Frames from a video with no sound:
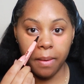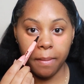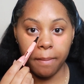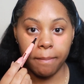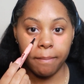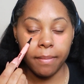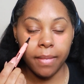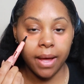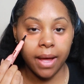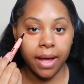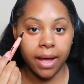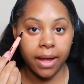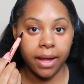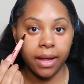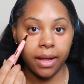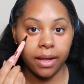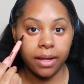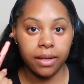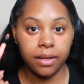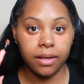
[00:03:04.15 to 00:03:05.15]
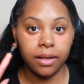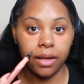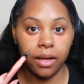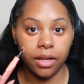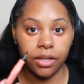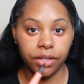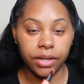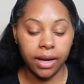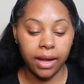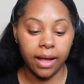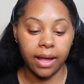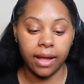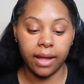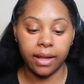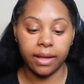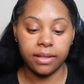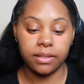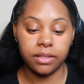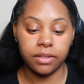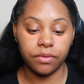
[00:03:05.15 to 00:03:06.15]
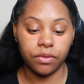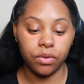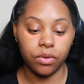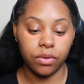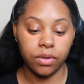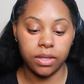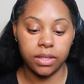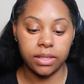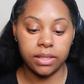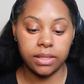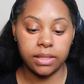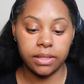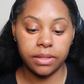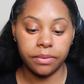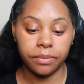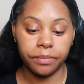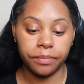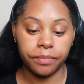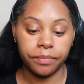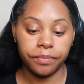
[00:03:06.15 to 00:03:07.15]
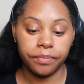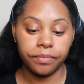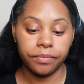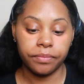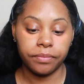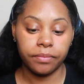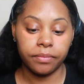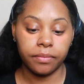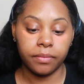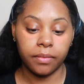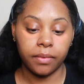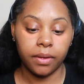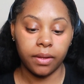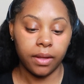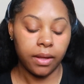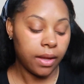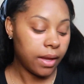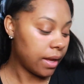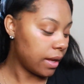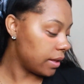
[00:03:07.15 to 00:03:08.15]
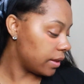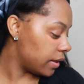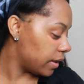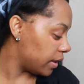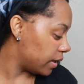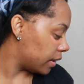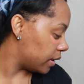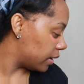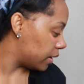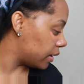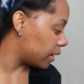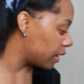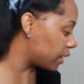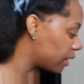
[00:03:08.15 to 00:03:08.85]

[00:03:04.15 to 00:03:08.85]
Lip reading: my under eyes, of course, and then